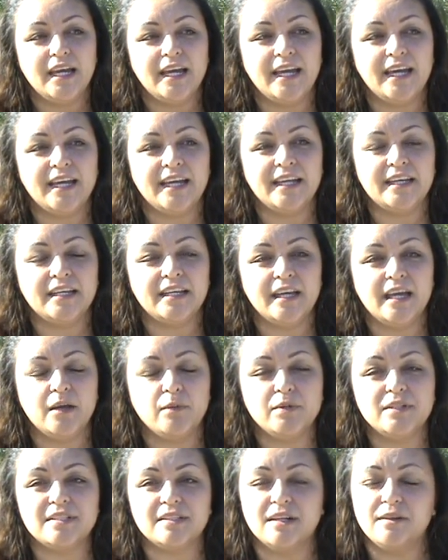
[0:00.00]
And
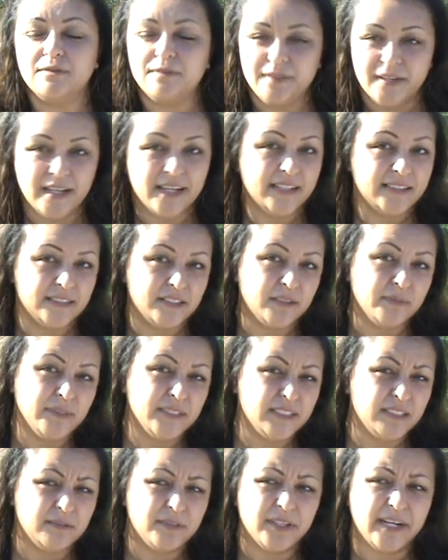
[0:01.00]
it was an
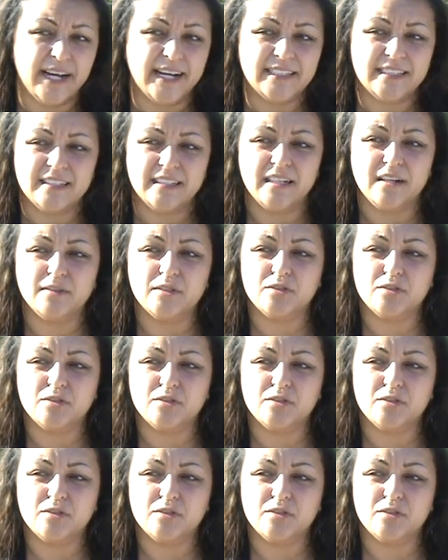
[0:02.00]
extremely severe accident.